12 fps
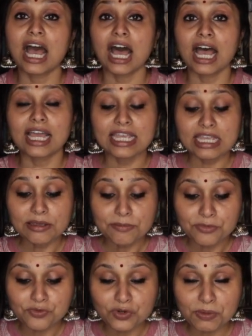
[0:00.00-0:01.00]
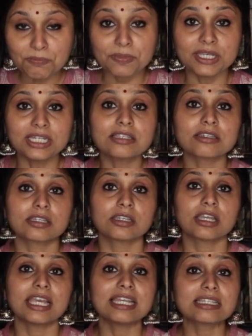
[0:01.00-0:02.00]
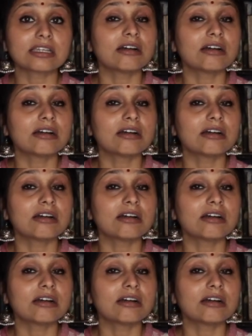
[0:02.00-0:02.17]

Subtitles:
I repeat it